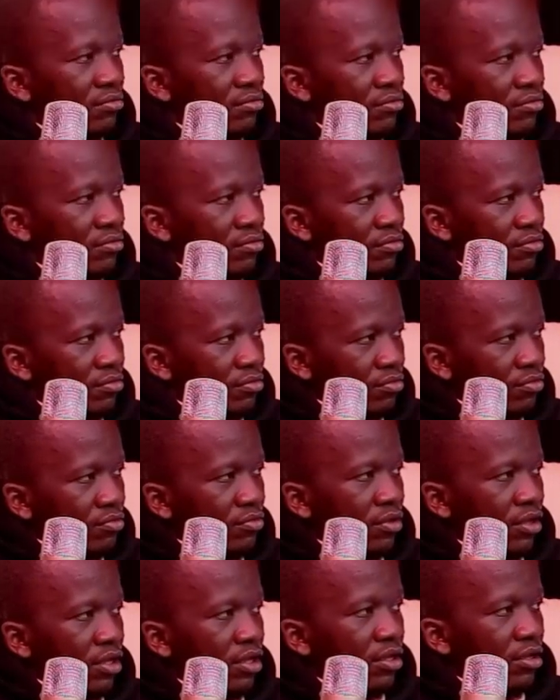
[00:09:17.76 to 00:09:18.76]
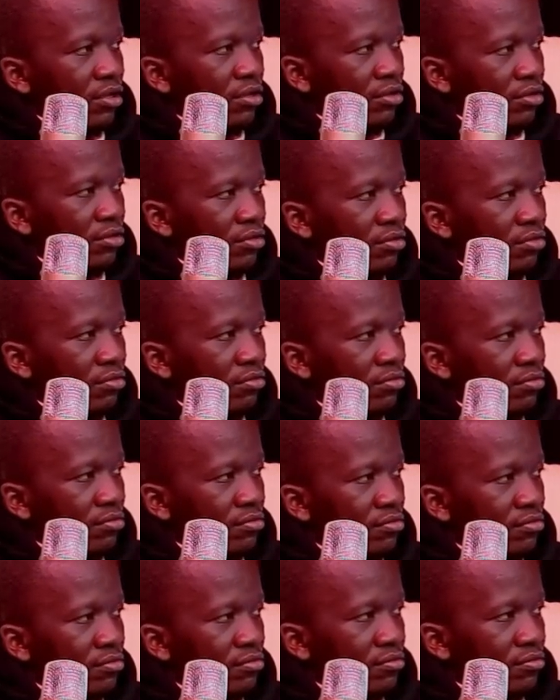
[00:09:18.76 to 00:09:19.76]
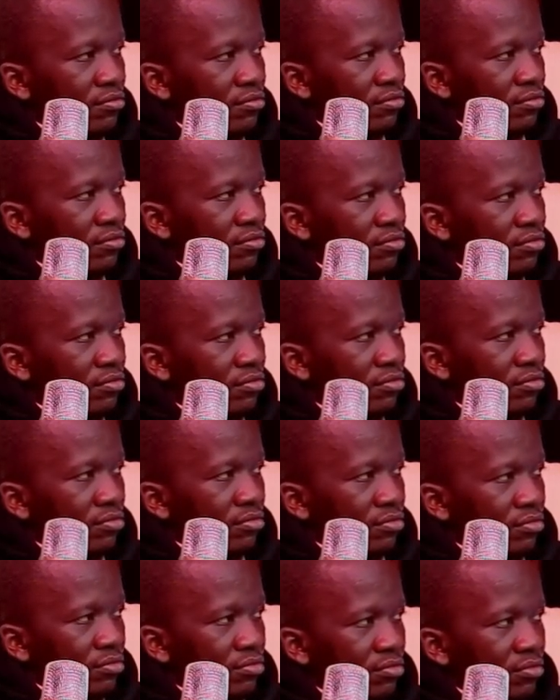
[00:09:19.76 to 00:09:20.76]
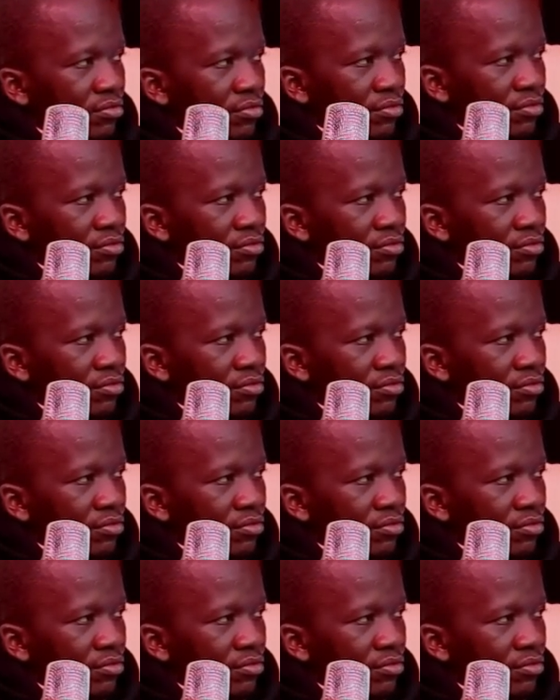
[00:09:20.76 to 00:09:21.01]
No words are spoken by the person on screen.